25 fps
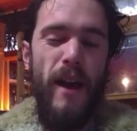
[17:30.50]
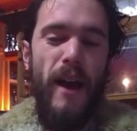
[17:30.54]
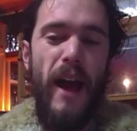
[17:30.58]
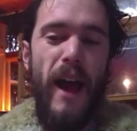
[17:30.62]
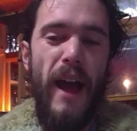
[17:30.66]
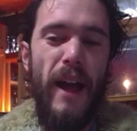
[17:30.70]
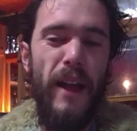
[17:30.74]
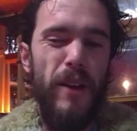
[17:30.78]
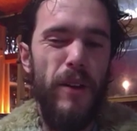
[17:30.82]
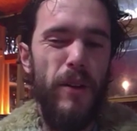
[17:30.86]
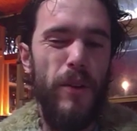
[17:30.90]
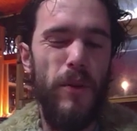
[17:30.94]

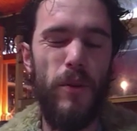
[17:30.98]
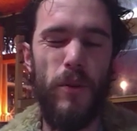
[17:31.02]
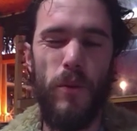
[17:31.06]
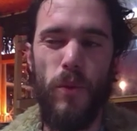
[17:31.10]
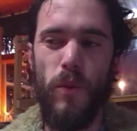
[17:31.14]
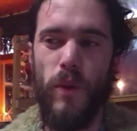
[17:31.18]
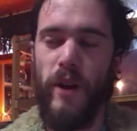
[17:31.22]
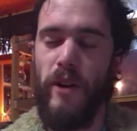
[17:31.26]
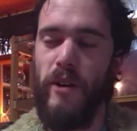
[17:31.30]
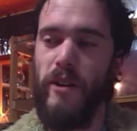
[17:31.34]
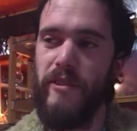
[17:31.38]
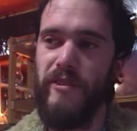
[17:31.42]
And
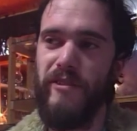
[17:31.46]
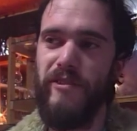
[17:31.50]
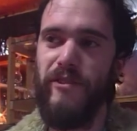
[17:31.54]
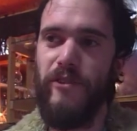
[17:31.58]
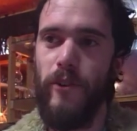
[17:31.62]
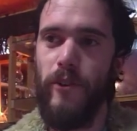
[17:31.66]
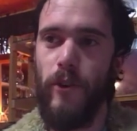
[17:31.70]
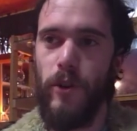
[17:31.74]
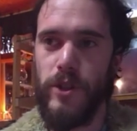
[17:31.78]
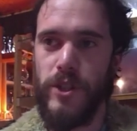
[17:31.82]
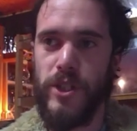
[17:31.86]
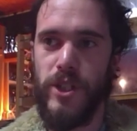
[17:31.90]
we're
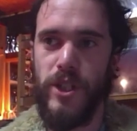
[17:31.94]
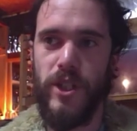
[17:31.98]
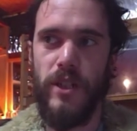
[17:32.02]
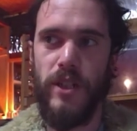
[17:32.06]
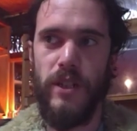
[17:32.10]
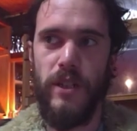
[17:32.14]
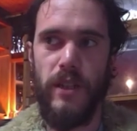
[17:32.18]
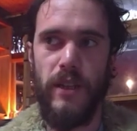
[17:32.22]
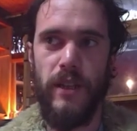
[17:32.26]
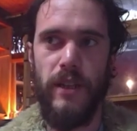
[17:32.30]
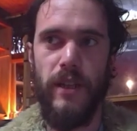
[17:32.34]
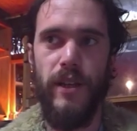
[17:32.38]

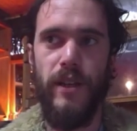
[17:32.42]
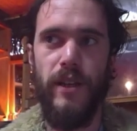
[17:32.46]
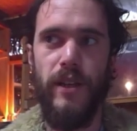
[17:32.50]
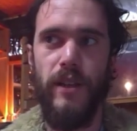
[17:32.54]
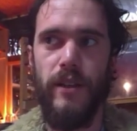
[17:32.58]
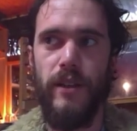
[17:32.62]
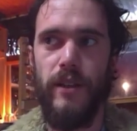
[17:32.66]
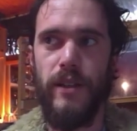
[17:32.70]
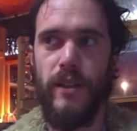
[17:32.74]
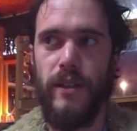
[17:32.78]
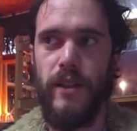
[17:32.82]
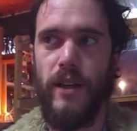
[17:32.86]

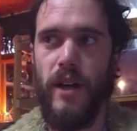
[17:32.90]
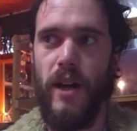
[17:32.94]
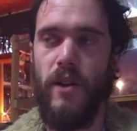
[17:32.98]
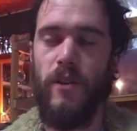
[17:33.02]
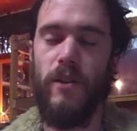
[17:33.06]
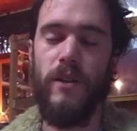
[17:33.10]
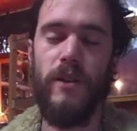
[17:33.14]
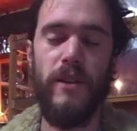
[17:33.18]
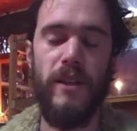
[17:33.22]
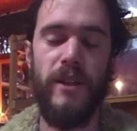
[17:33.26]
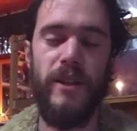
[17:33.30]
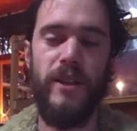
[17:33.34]
unfortunately
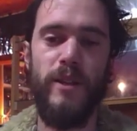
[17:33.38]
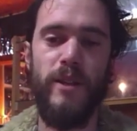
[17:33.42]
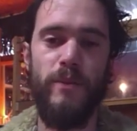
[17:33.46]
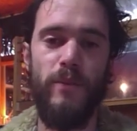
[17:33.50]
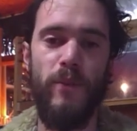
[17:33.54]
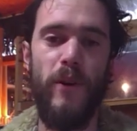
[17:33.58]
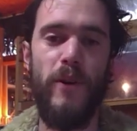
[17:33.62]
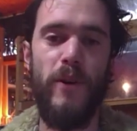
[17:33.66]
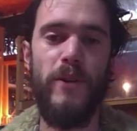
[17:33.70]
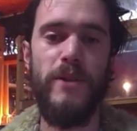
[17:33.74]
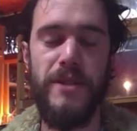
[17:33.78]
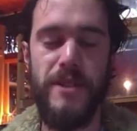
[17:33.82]
currently in the
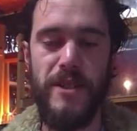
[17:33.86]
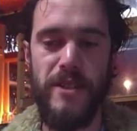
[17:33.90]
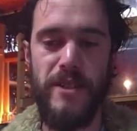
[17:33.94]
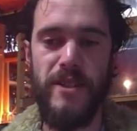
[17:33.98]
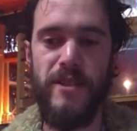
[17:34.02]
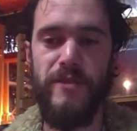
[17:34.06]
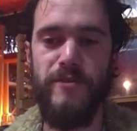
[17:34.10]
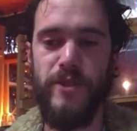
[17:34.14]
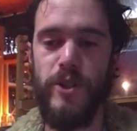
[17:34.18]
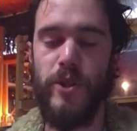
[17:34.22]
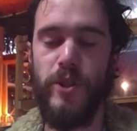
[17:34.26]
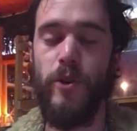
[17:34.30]
process
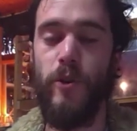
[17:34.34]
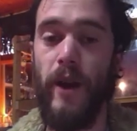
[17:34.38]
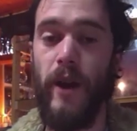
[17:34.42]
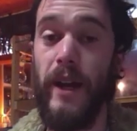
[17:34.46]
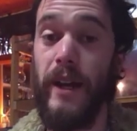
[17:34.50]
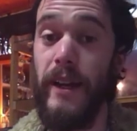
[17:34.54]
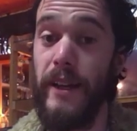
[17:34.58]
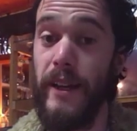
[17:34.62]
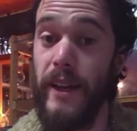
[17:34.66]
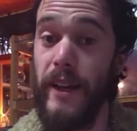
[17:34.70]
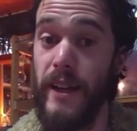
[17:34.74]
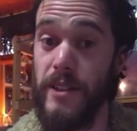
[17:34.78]
of
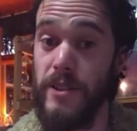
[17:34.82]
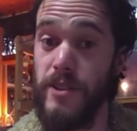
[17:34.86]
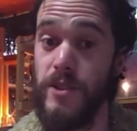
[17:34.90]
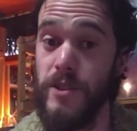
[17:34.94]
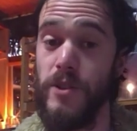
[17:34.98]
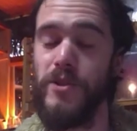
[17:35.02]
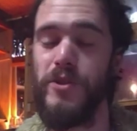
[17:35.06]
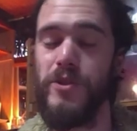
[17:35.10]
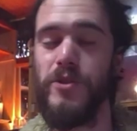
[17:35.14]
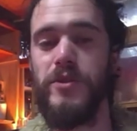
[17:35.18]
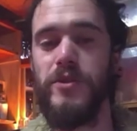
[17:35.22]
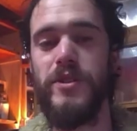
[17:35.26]
degrading our
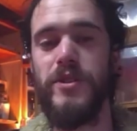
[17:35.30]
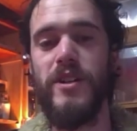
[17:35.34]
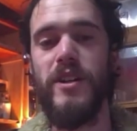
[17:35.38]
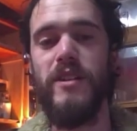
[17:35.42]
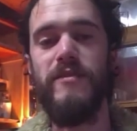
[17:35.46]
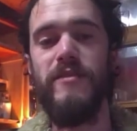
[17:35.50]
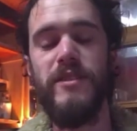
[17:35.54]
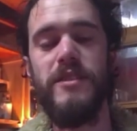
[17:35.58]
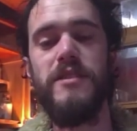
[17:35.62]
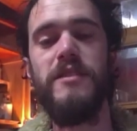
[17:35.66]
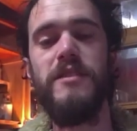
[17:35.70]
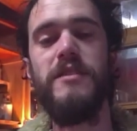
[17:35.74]
social
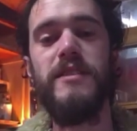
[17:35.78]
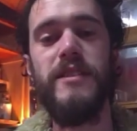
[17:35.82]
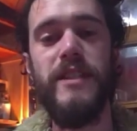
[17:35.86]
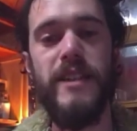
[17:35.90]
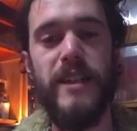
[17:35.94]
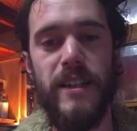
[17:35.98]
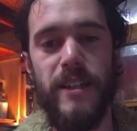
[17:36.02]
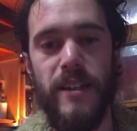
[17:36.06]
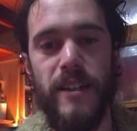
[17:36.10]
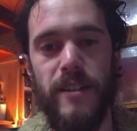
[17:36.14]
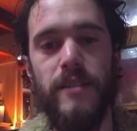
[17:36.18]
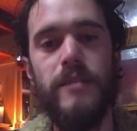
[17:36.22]
services
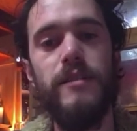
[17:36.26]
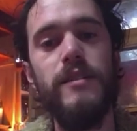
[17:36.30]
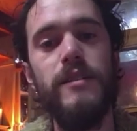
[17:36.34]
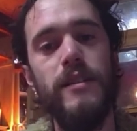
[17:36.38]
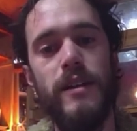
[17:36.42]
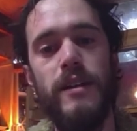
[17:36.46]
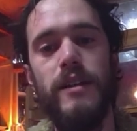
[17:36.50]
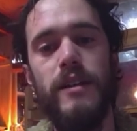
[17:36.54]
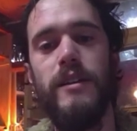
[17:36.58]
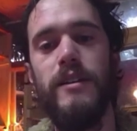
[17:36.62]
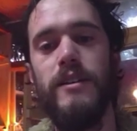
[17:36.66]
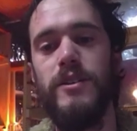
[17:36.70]
here.
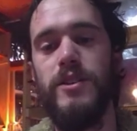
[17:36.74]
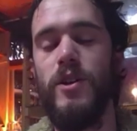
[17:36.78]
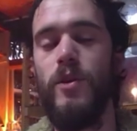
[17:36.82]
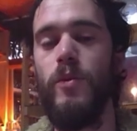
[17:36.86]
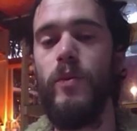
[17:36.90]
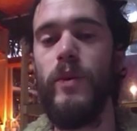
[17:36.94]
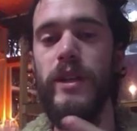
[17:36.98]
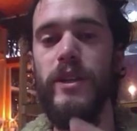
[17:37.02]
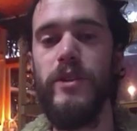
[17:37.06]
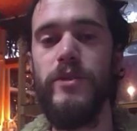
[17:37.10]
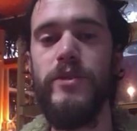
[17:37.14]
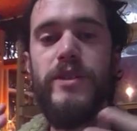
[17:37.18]
Oh. So
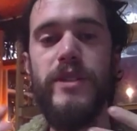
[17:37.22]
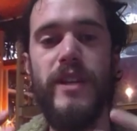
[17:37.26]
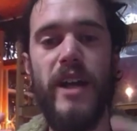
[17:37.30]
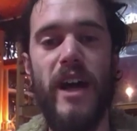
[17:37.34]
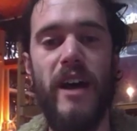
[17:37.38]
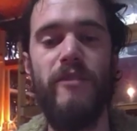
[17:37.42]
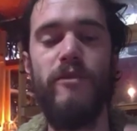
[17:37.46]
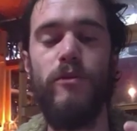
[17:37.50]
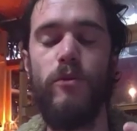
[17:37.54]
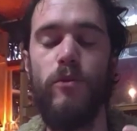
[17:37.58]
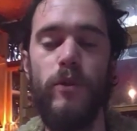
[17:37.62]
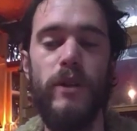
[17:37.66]
we used to
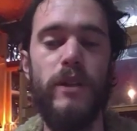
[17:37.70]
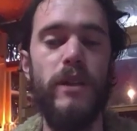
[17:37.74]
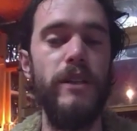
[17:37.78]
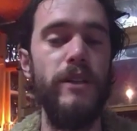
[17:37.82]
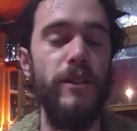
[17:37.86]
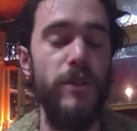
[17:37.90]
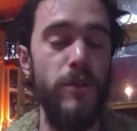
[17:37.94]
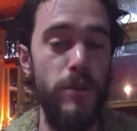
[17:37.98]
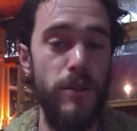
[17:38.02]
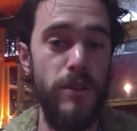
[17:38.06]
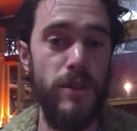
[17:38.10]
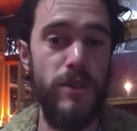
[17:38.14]
have a really
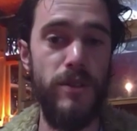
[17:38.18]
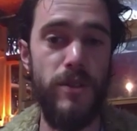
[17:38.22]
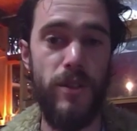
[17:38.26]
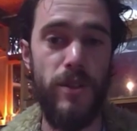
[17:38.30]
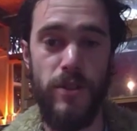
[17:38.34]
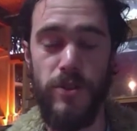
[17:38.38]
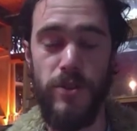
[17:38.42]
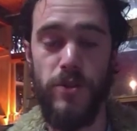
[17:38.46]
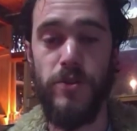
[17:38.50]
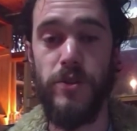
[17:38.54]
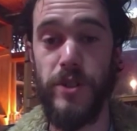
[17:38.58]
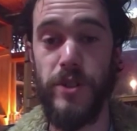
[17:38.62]
good
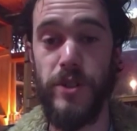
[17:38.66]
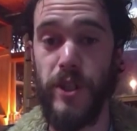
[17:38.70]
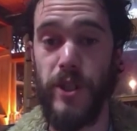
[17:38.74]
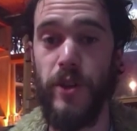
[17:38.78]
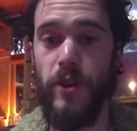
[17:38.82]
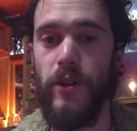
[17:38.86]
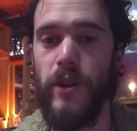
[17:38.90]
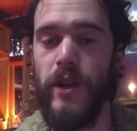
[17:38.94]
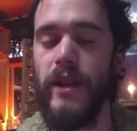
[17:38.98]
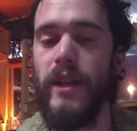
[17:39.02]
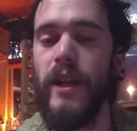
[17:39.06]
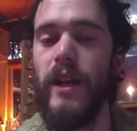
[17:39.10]
social
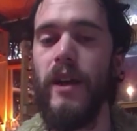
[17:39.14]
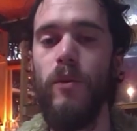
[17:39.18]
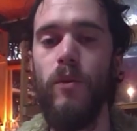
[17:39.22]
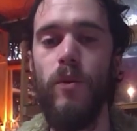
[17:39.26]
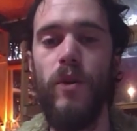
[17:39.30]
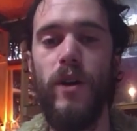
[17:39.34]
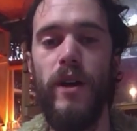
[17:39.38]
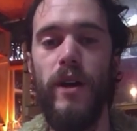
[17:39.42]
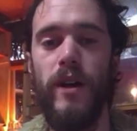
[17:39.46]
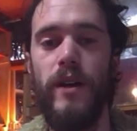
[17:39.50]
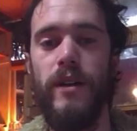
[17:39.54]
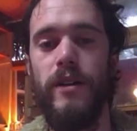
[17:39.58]
security
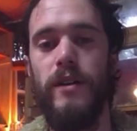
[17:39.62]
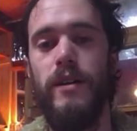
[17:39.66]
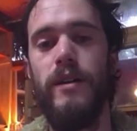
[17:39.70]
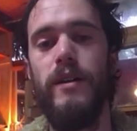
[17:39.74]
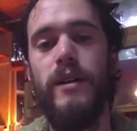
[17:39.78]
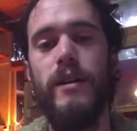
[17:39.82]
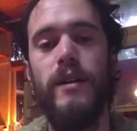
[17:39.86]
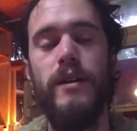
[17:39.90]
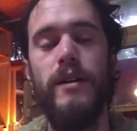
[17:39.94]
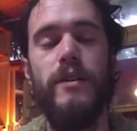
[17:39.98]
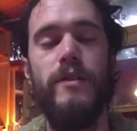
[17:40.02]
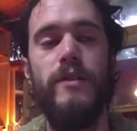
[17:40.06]
network
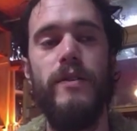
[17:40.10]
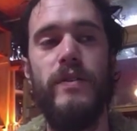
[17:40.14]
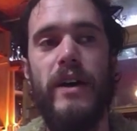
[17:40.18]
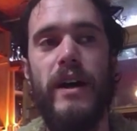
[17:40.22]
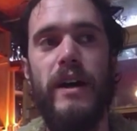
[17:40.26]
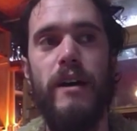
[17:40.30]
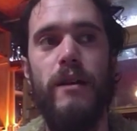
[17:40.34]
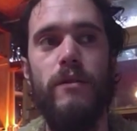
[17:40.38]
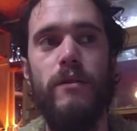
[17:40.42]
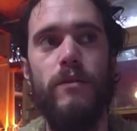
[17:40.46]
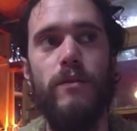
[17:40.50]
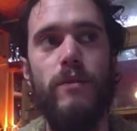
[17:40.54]

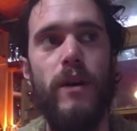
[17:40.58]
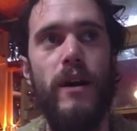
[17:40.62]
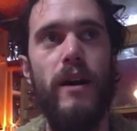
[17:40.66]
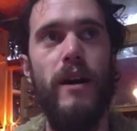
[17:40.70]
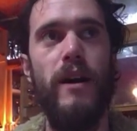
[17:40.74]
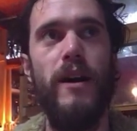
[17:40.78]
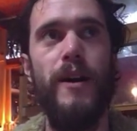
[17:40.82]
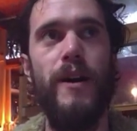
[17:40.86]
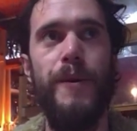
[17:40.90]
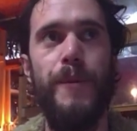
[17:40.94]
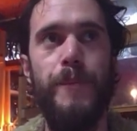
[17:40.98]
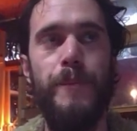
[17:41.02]
that
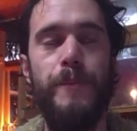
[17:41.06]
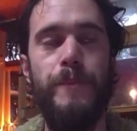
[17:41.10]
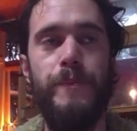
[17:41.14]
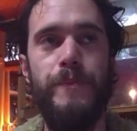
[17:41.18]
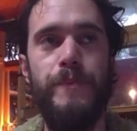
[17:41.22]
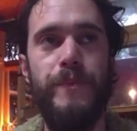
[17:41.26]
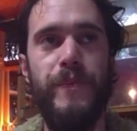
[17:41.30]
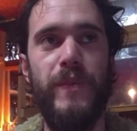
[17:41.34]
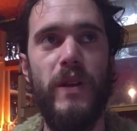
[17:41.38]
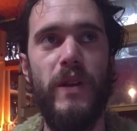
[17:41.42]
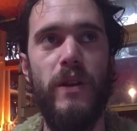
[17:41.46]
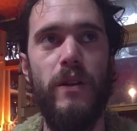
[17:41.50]
um,